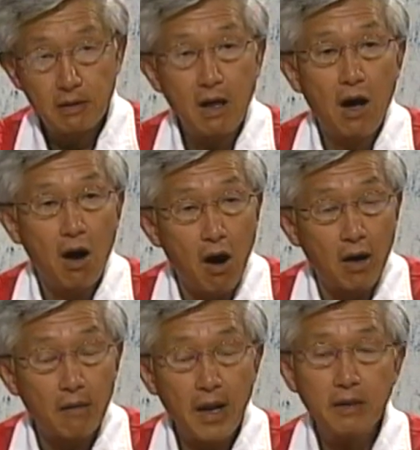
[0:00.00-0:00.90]
that
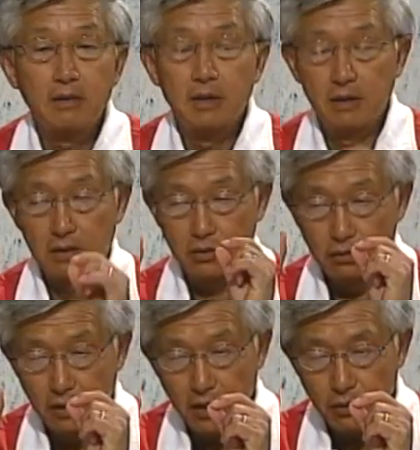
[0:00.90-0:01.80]
hard, right?
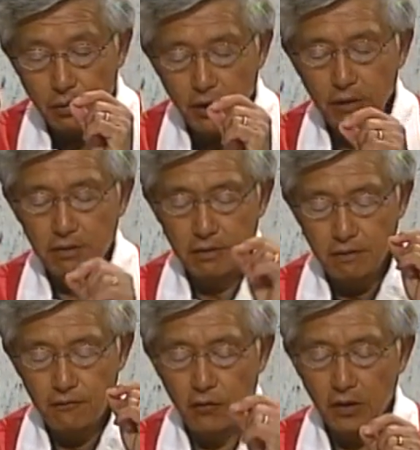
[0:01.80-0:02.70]
2-letter word,
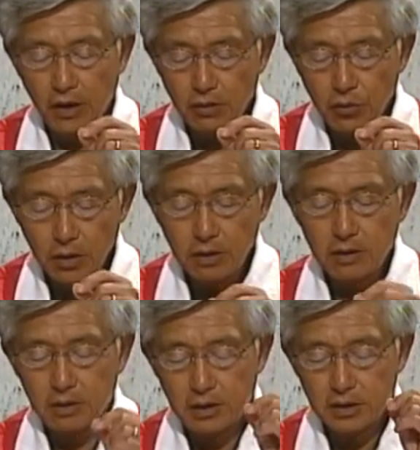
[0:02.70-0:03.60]
4-letter word,
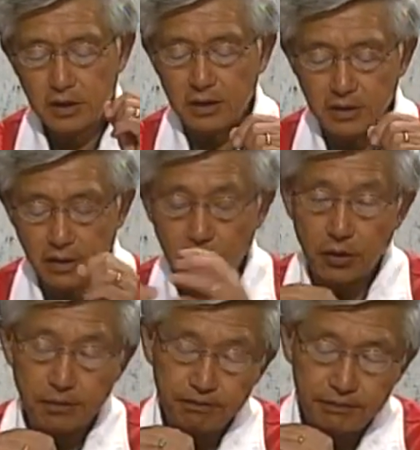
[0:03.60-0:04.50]
6-letter
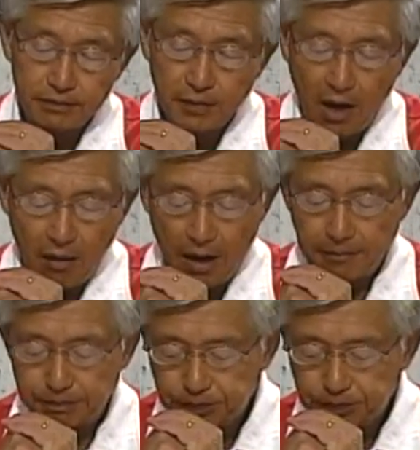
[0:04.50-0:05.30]
word. All right.